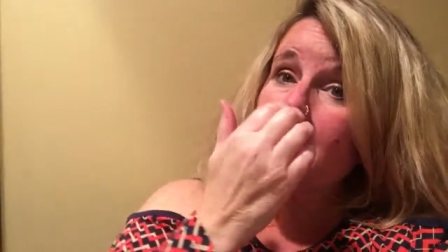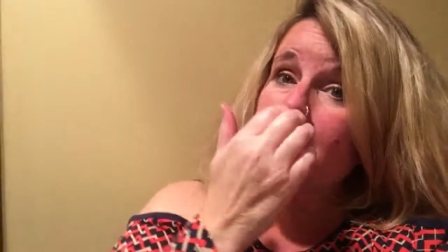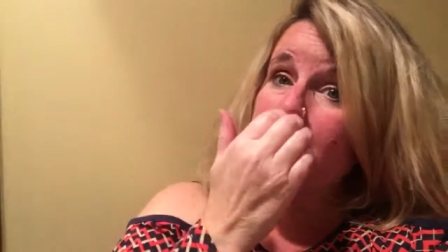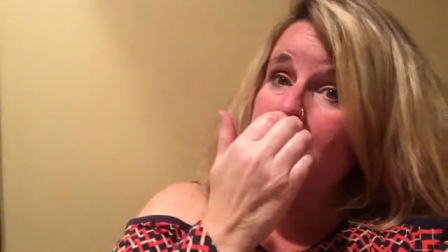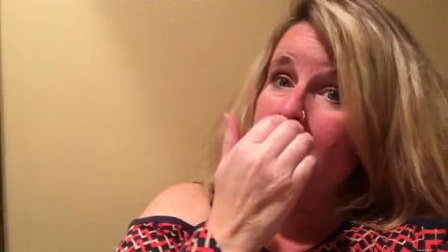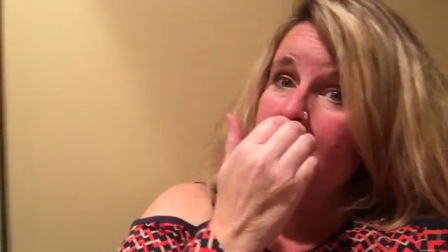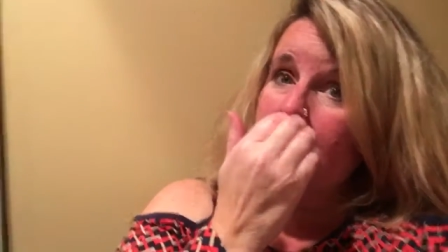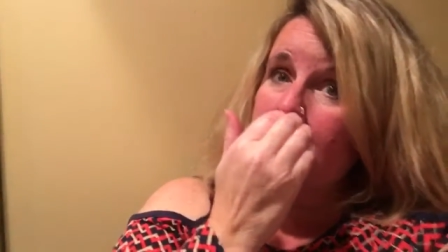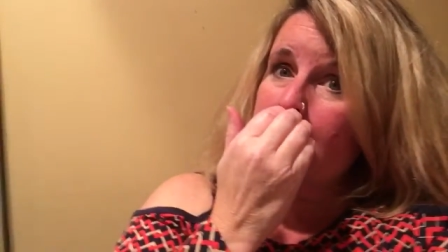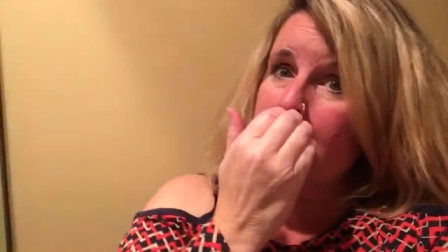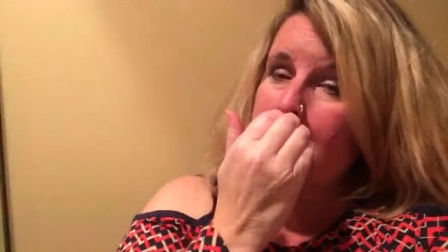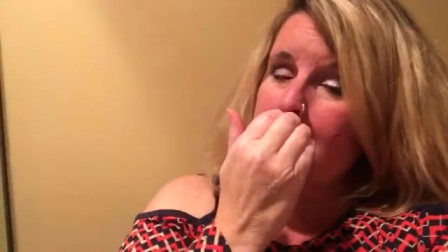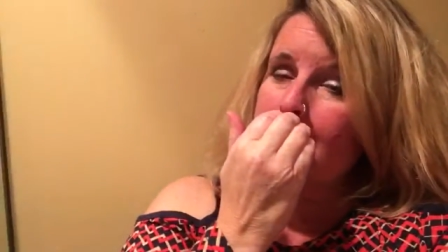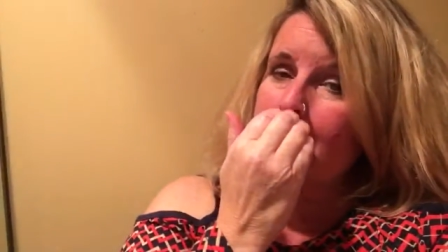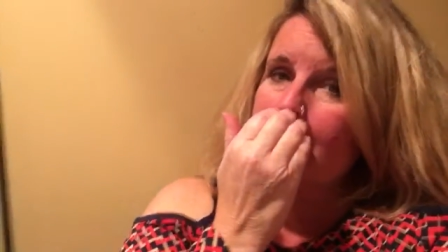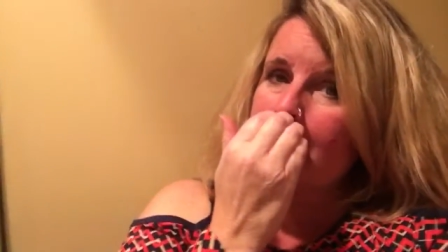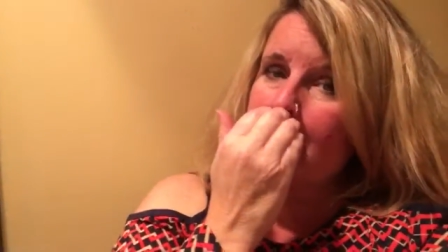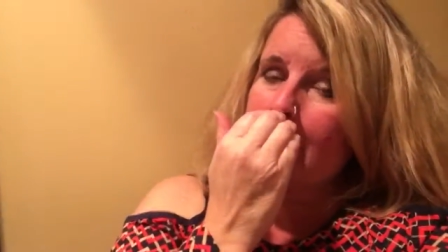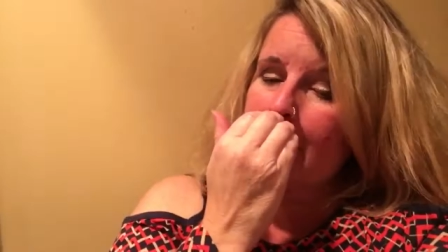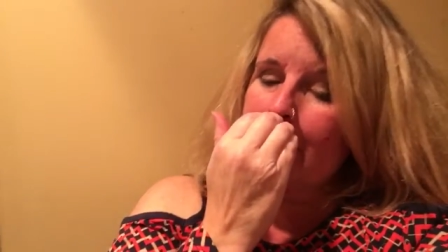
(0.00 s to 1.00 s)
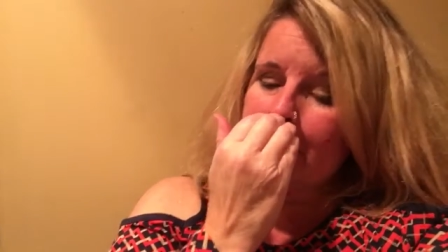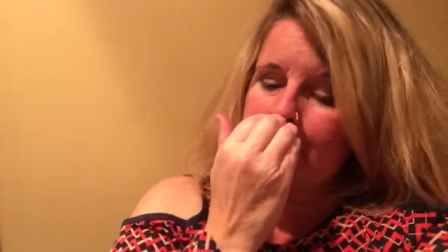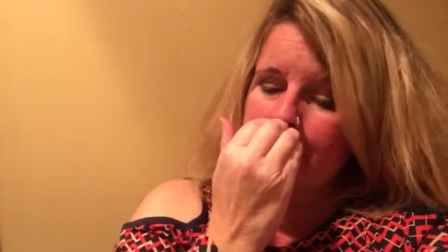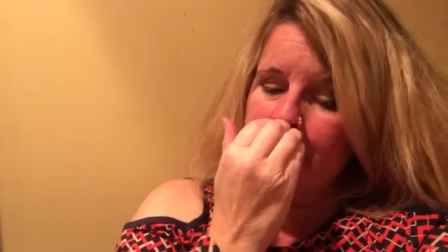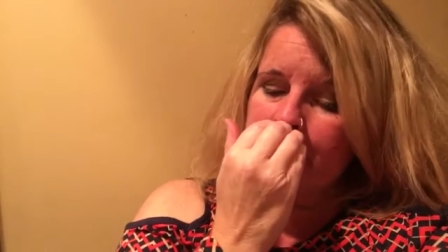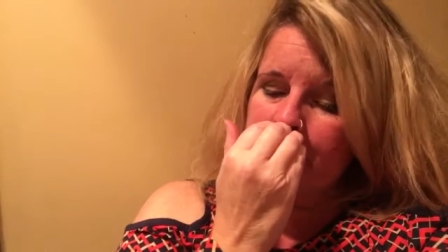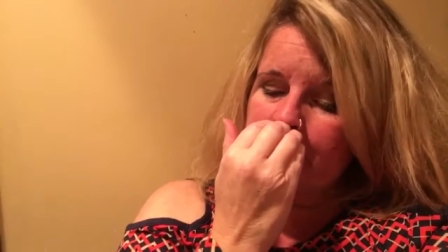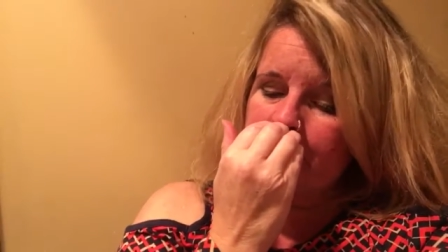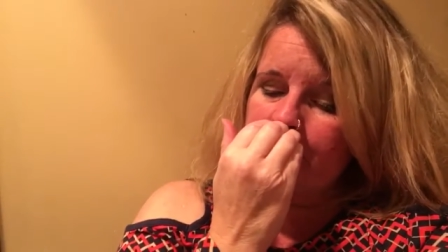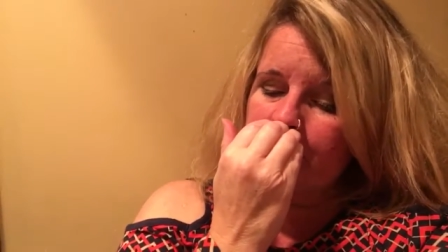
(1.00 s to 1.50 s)
But
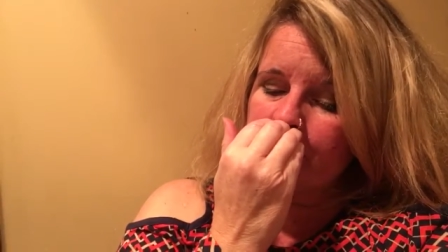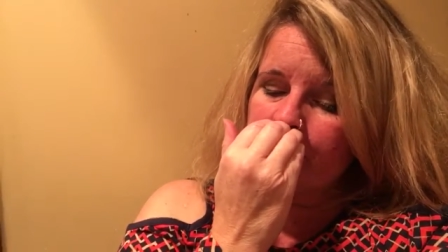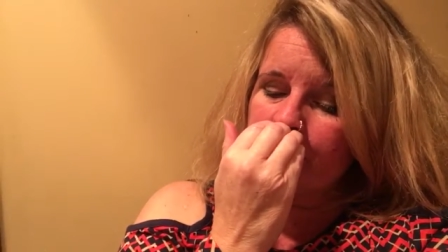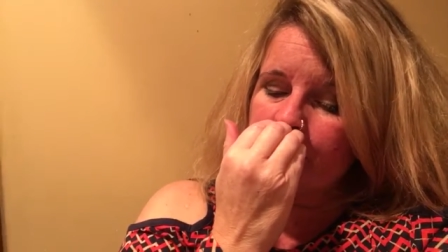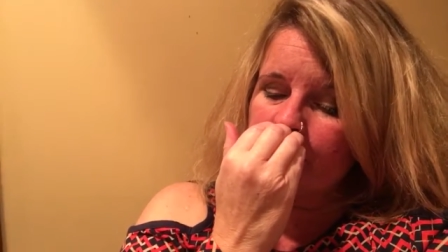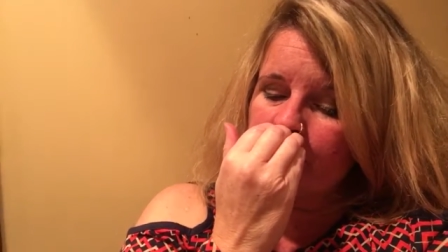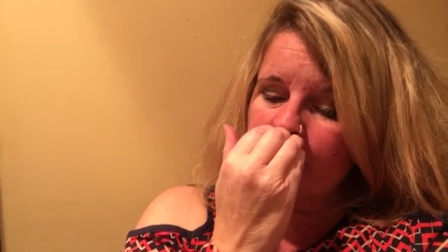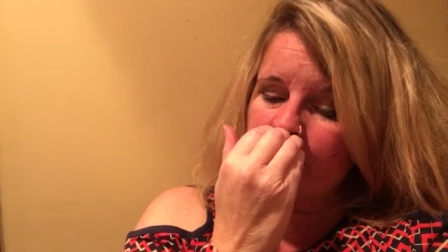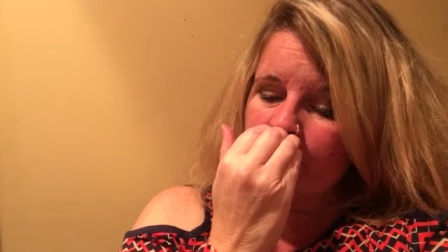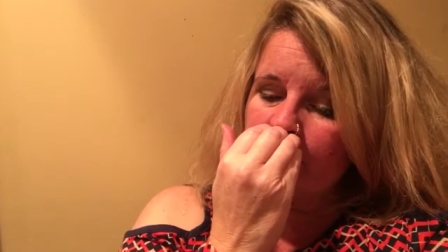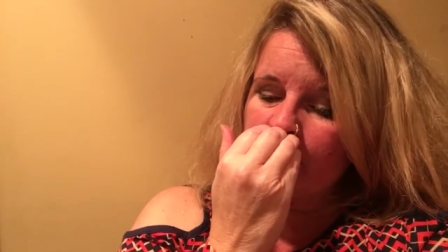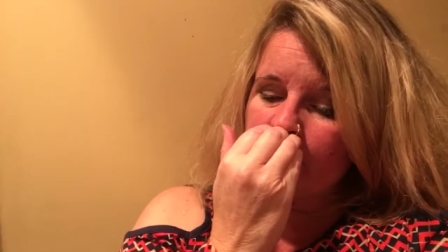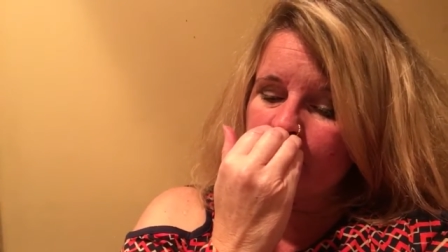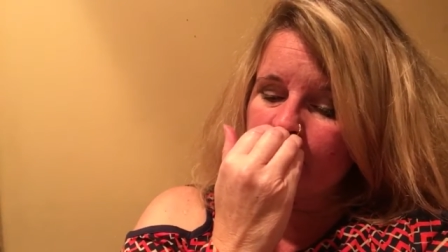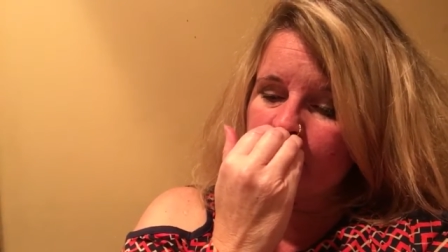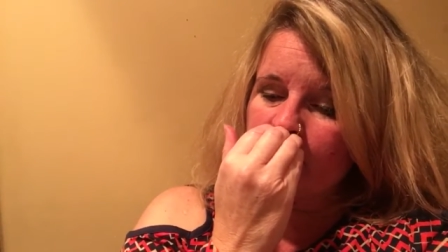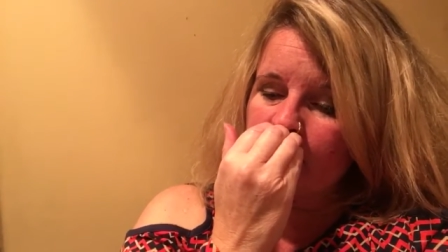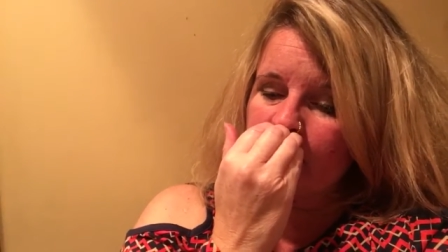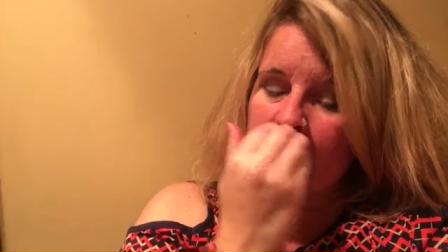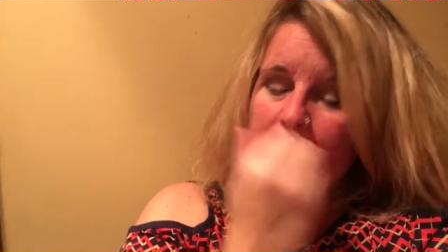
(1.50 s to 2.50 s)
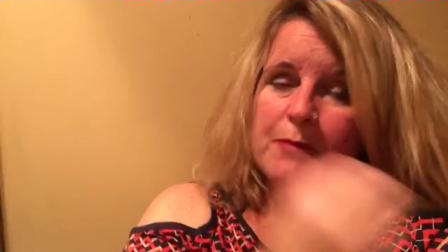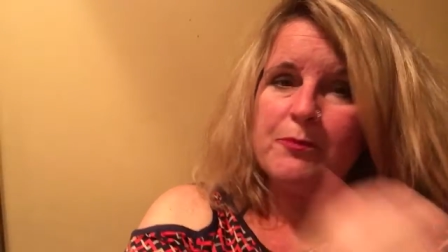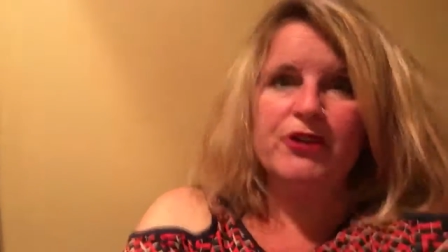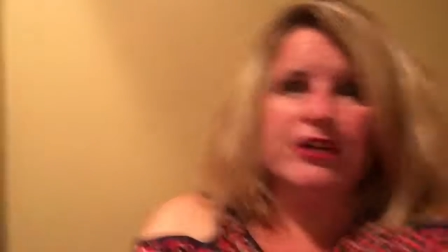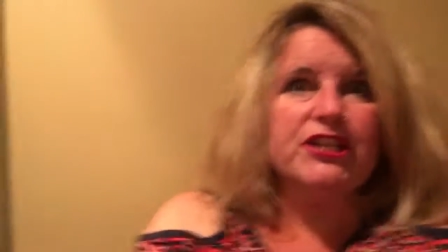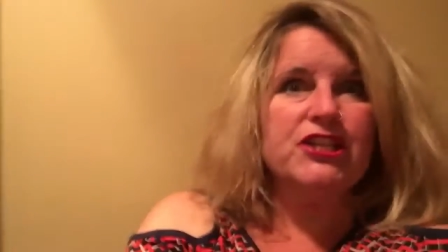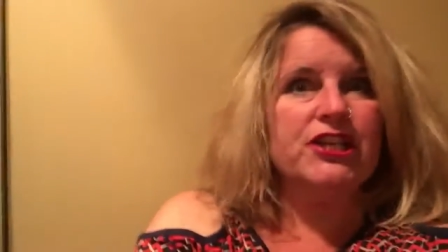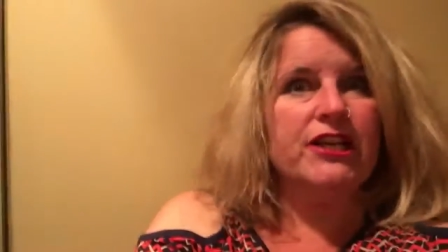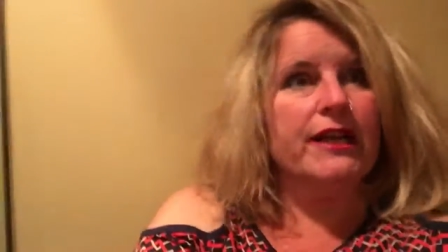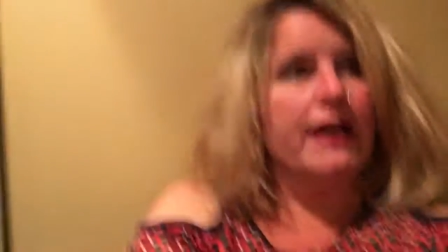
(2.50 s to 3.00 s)
I'm
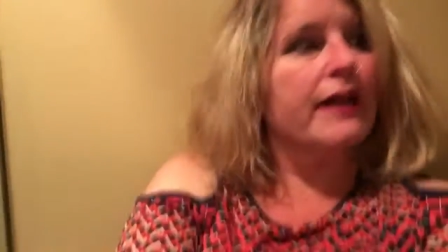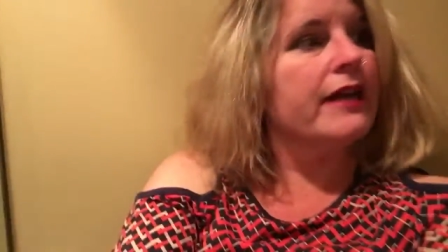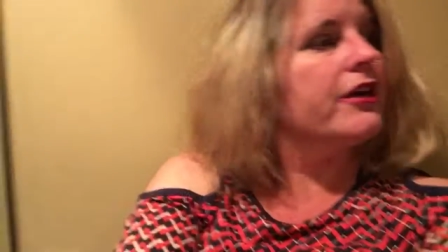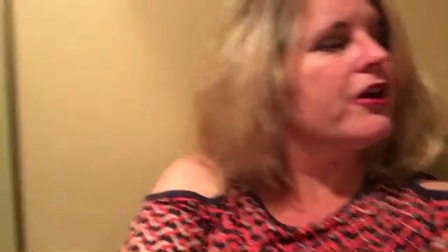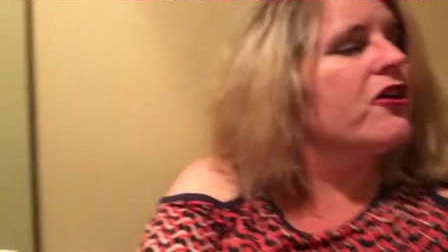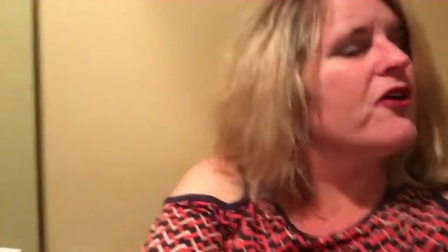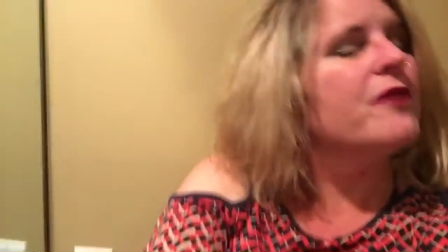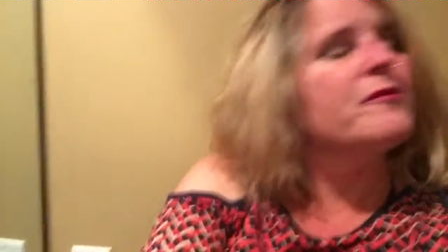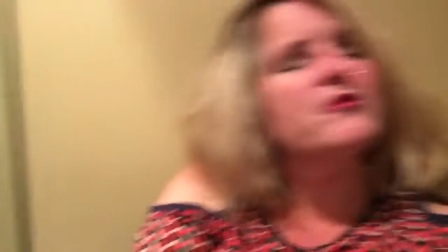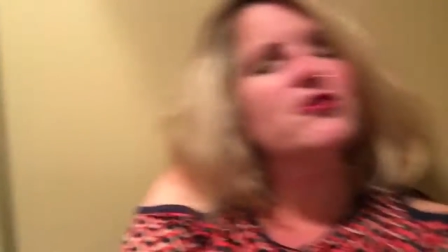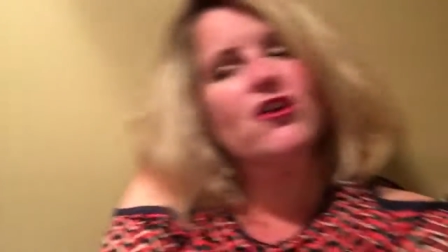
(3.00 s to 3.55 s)
preaching, I know, I'm